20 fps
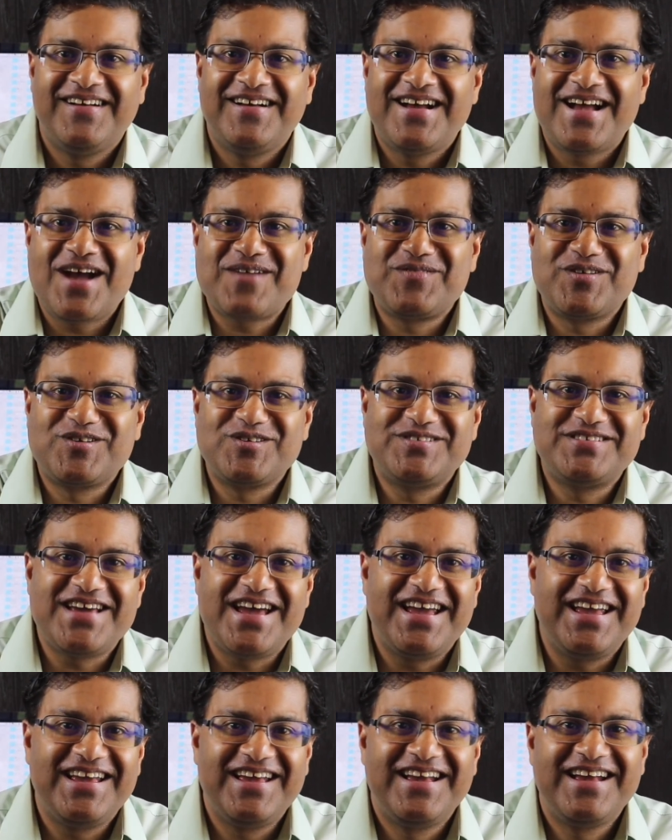Have a good
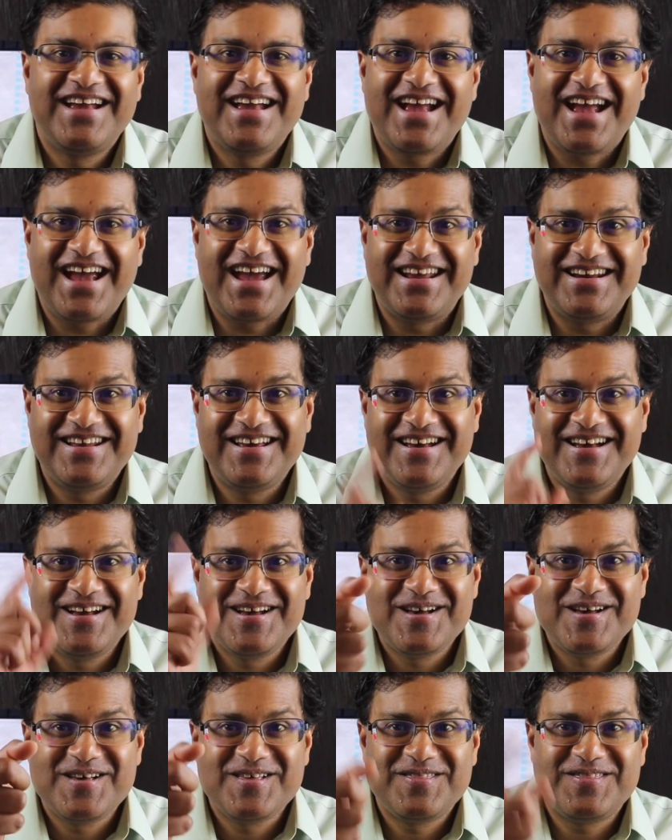day and
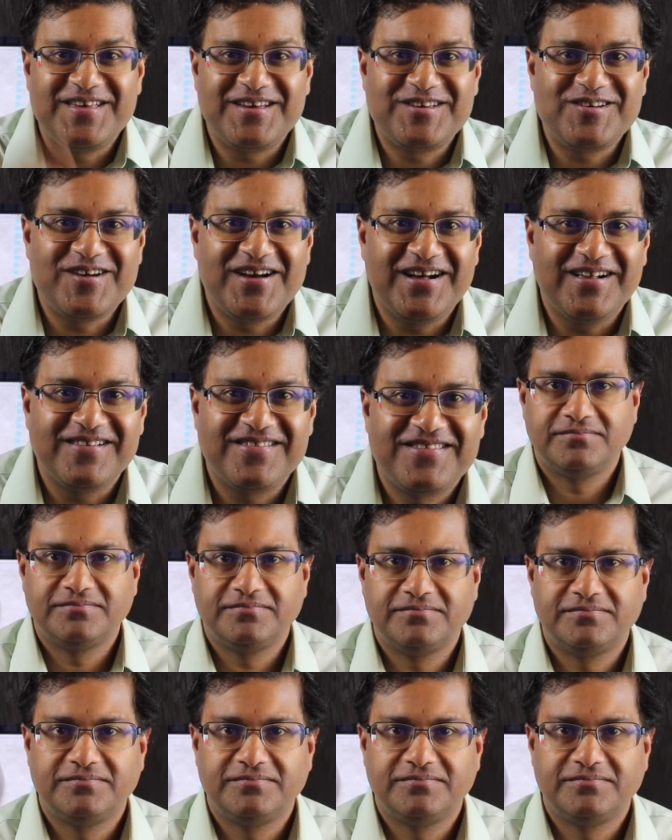think you're healthy.